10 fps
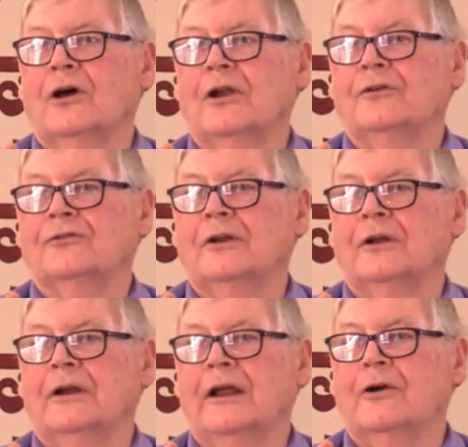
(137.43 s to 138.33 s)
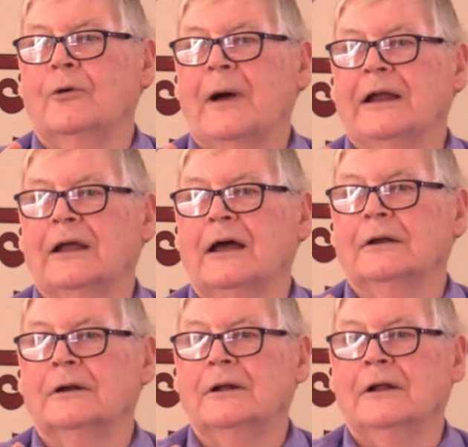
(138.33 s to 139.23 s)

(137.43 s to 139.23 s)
college near Maidan.